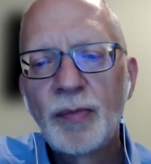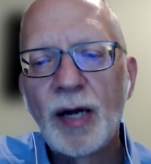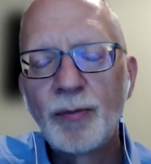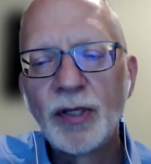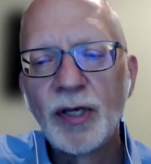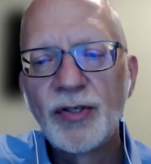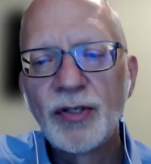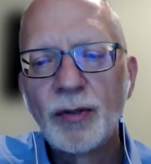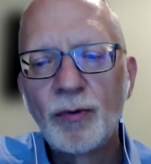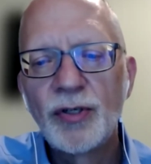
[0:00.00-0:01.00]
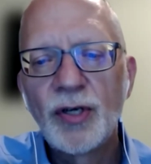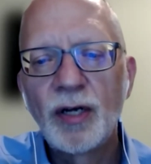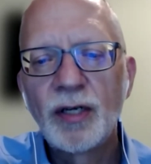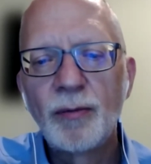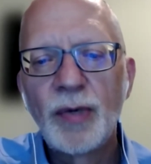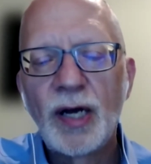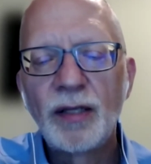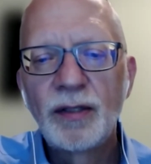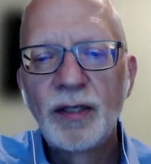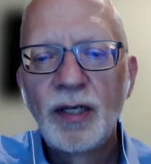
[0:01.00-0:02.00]
population that we're talking
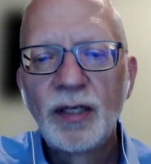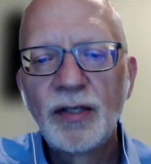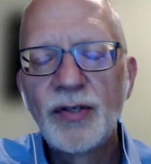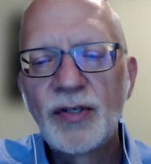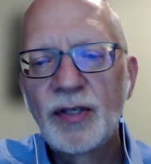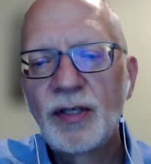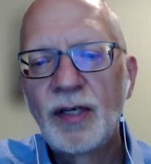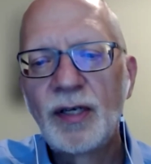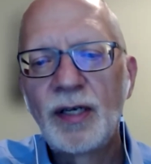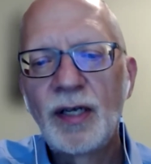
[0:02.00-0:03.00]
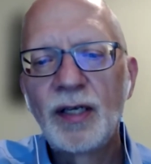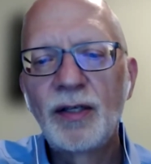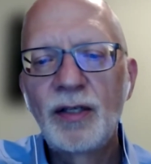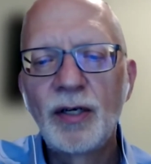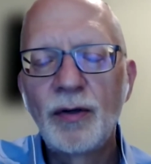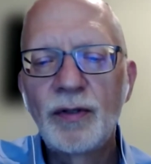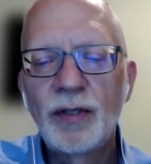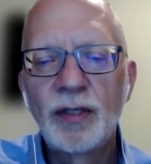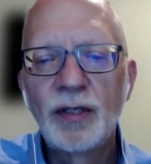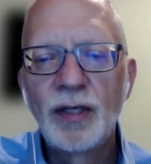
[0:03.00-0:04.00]
about. It's
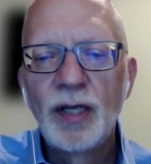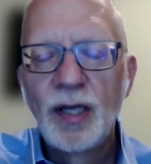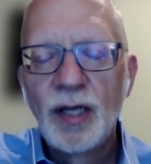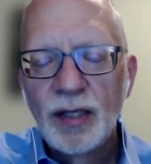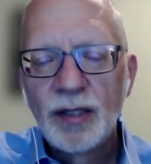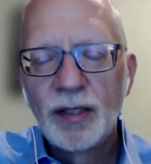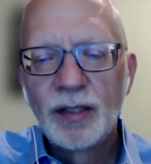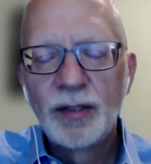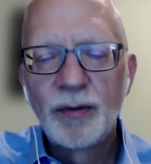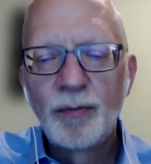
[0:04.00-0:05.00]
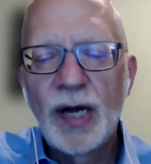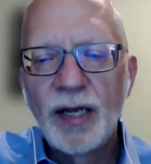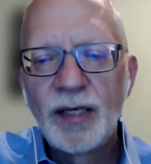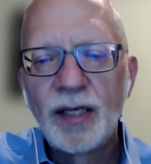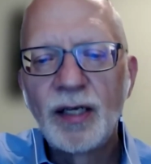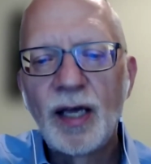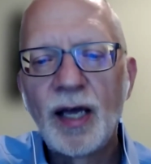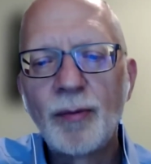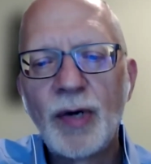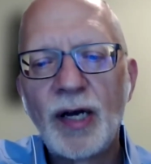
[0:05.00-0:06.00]
the binding
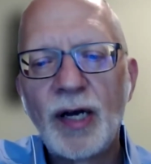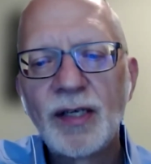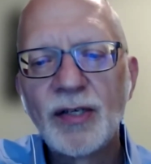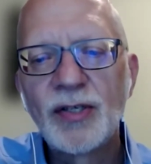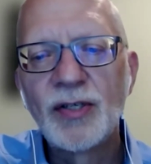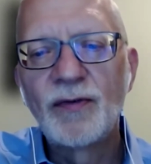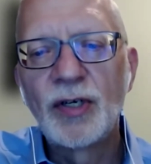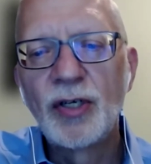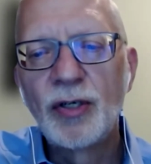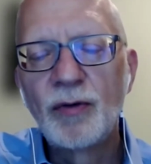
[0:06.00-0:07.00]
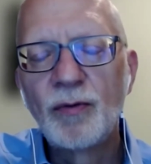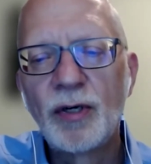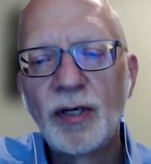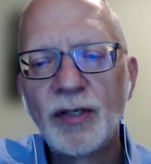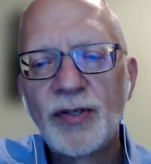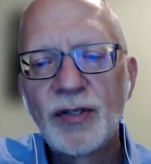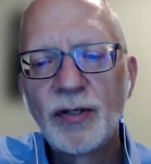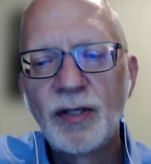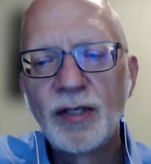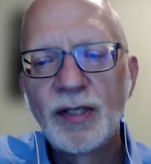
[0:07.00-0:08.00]
antibody test is a very good one. It
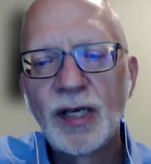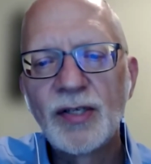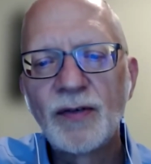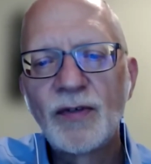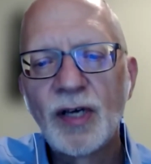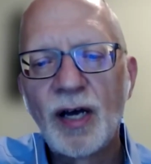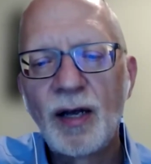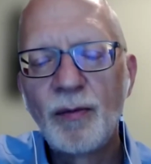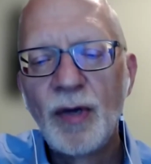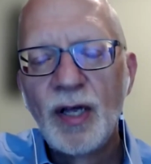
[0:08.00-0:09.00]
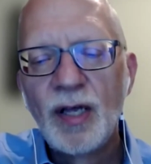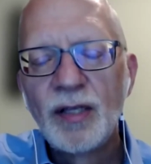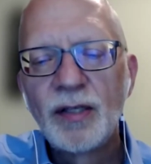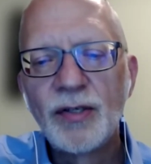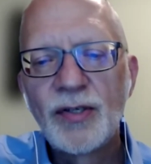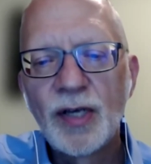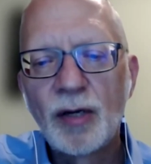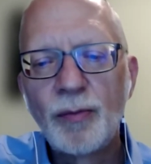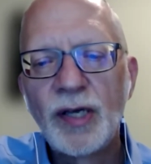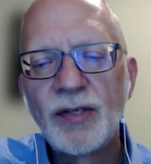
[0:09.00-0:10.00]
stood the test of time. The
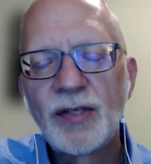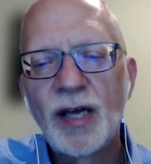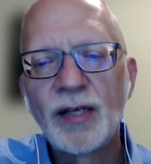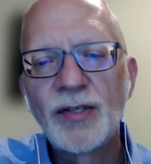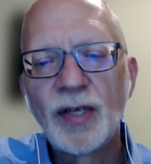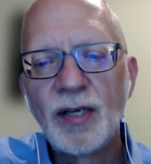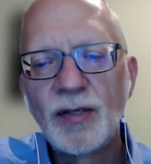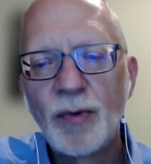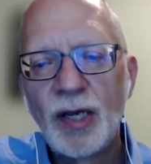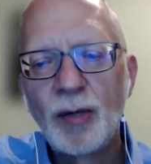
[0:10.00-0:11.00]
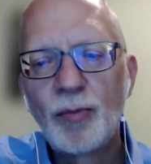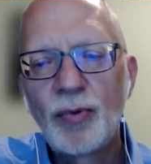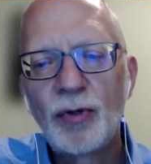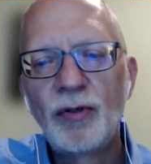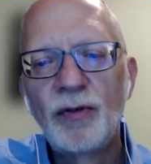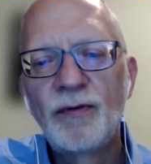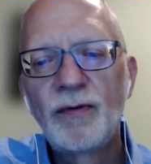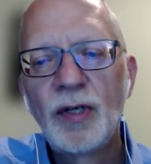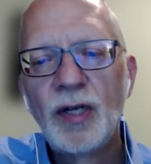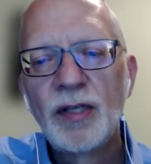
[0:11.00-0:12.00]
cell-based assays may
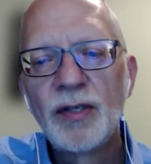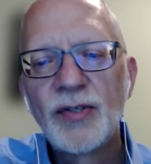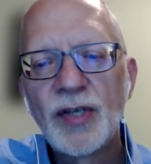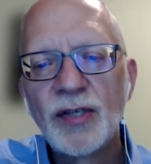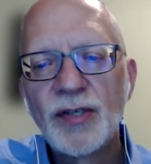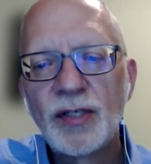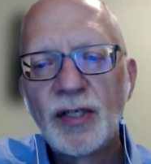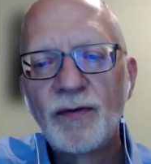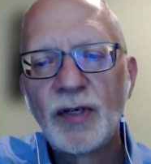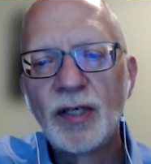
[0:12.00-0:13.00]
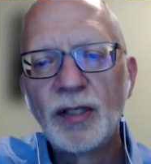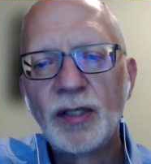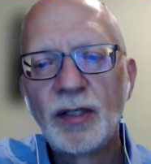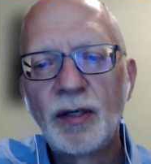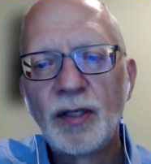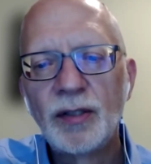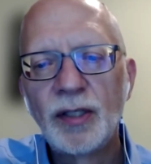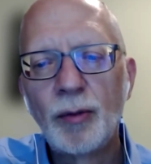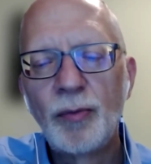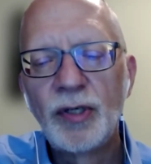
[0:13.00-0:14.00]
improve the sensitivity a
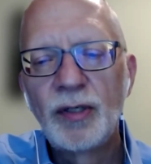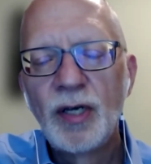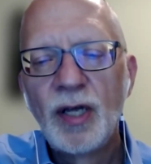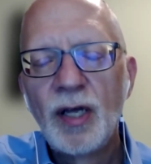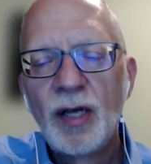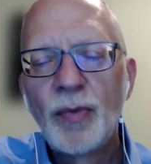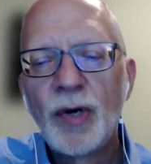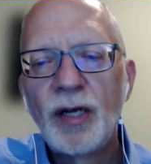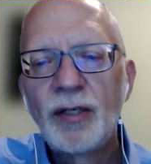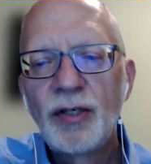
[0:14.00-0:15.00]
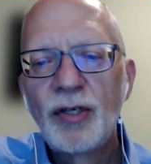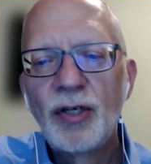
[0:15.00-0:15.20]
little bit, but